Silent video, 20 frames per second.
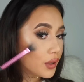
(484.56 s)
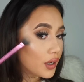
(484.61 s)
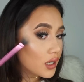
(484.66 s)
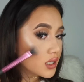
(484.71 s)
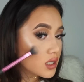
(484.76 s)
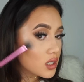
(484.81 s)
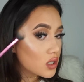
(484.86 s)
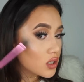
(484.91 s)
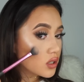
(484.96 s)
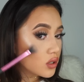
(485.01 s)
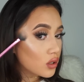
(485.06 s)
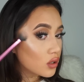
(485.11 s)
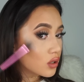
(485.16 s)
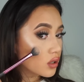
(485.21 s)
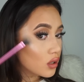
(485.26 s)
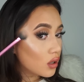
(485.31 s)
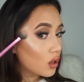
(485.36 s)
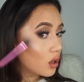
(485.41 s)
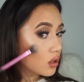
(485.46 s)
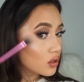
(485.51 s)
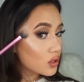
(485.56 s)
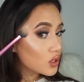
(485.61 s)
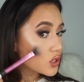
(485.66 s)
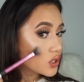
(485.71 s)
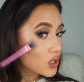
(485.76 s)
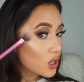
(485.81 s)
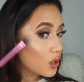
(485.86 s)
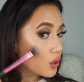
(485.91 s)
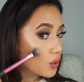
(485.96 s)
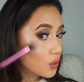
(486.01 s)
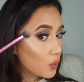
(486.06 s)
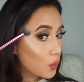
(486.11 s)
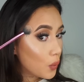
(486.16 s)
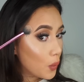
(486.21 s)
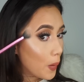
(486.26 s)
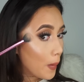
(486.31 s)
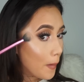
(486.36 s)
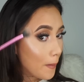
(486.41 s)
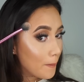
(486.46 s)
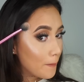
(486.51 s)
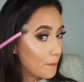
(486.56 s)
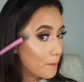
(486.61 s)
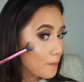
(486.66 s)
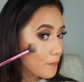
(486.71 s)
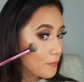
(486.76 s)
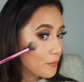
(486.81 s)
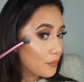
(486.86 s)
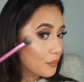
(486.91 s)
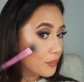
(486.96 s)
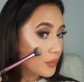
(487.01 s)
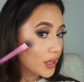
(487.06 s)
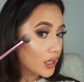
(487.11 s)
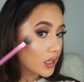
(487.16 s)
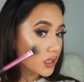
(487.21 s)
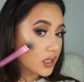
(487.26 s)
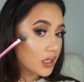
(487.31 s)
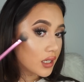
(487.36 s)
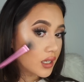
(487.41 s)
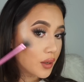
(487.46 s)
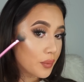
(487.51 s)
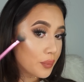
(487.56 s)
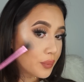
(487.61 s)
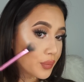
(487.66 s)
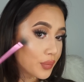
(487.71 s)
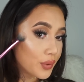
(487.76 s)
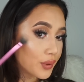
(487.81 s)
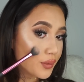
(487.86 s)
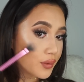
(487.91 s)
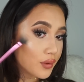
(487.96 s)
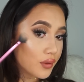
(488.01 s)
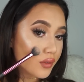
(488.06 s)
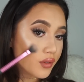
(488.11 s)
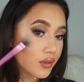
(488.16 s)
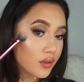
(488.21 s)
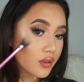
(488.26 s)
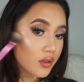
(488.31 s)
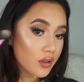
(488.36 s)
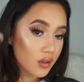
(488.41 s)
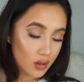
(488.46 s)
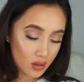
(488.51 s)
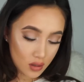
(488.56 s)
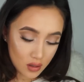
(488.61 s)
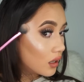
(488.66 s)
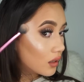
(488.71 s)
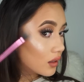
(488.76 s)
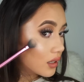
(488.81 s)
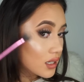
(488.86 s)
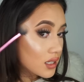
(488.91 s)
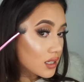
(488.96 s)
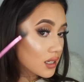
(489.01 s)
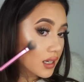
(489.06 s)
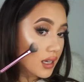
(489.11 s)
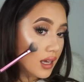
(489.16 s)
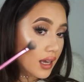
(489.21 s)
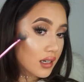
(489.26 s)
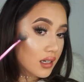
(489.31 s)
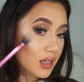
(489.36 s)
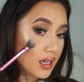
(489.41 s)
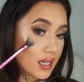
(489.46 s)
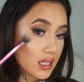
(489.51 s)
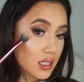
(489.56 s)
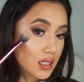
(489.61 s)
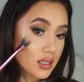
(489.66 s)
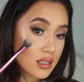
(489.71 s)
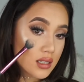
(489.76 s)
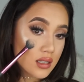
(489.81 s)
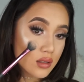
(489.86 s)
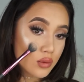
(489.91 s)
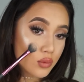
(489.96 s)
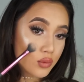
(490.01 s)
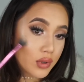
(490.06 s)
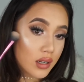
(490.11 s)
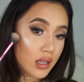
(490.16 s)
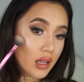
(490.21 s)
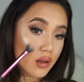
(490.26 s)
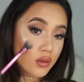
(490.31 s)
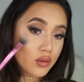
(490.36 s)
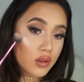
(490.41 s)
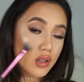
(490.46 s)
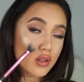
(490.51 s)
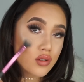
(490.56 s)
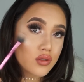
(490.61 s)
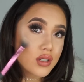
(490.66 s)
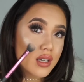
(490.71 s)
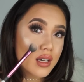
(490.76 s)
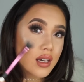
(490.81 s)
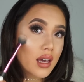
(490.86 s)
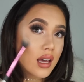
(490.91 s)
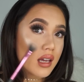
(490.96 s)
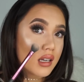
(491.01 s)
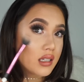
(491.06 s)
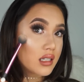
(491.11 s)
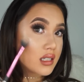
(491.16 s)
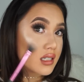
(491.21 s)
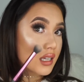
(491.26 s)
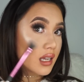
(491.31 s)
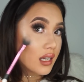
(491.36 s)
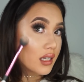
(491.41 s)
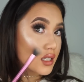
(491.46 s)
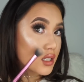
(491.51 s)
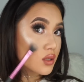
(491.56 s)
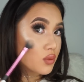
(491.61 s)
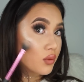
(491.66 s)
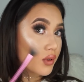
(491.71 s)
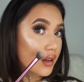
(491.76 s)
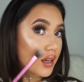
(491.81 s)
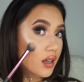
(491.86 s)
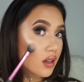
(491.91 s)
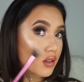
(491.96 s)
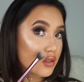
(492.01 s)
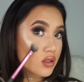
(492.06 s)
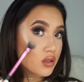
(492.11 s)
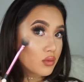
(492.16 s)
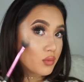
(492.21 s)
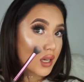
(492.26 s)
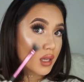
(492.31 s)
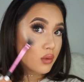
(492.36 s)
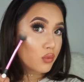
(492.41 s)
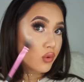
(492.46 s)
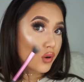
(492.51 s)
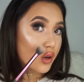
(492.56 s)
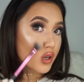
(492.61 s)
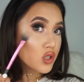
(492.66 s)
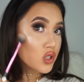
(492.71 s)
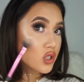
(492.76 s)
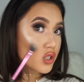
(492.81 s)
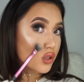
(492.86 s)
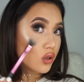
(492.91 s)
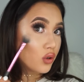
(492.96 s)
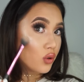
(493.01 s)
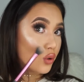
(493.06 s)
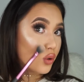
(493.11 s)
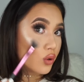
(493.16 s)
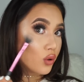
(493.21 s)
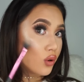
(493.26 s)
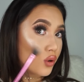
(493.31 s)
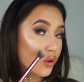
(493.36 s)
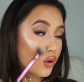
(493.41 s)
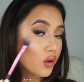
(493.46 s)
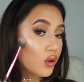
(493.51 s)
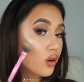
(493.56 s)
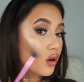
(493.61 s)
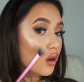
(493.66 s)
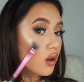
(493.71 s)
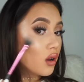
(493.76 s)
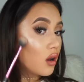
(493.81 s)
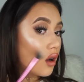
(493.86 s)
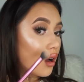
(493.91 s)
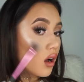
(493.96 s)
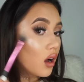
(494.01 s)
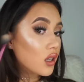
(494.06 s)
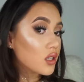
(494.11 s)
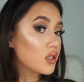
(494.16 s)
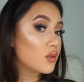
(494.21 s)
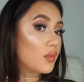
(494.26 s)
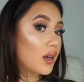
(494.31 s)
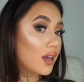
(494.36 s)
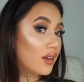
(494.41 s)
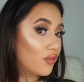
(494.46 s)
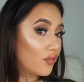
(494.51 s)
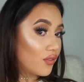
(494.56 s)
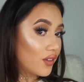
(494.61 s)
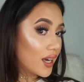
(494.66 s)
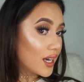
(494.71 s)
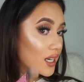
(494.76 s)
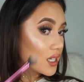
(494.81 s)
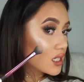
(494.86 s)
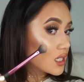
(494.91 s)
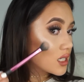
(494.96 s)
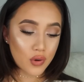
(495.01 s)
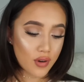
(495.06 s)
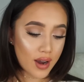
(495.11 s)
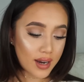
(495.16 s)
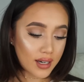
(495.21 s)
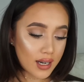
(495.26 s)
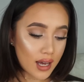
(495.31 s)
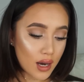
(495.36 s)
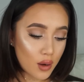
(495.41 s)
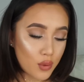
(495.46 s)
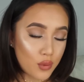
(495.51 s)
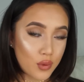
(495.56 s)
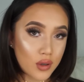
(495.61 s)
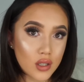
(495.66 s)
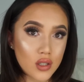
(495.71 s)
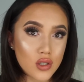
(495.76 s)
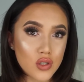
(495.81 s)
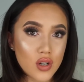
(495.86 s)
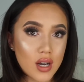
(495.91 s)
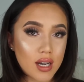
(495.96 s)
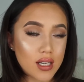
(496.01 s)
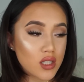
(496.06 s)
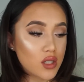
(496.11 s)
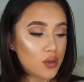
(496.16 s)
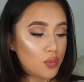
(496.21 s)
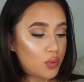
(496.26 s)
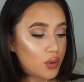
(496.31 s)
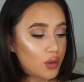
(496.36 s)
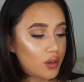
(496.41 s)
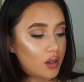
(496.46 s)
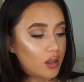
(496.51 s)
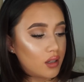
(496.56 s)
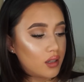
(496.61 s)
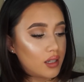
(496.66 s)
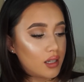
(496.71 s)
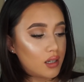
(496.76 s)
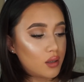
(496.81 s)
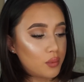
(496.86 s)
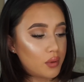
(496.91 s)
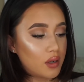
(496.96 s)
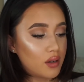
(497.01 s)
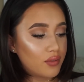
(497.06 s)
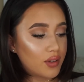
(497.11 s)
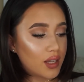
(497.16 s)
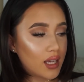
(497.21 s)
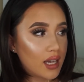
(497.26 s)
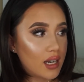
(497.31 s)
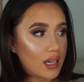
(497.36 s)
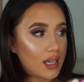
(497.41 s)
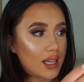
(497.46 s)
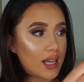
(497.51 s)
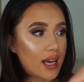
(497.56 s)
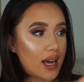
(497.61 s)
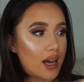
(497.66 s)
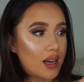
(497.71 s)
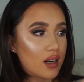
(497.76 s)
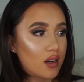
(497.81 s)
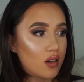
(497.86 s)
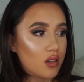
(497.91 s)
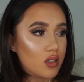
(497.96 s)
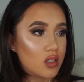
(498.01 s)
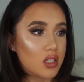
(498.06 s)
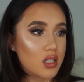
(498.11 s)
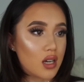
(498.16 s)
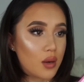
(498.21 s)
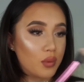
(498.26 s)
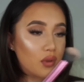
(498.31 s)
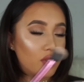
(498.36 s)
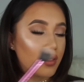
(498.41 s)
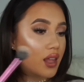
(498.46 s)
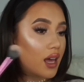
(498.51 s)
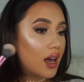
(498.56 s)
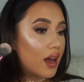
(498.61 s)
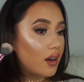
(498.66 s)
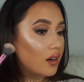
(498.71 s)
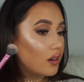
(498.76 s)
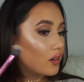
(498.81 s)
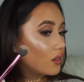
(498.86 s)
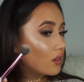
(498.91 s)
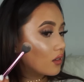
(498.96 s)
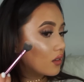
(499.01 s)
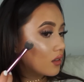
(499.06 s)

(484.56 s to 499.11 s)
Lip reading: but you could also build it up. And this again is without using any setting spray onto my brush or onto my face. But right now I want to try to put a little bit of Kitty Cat on top of that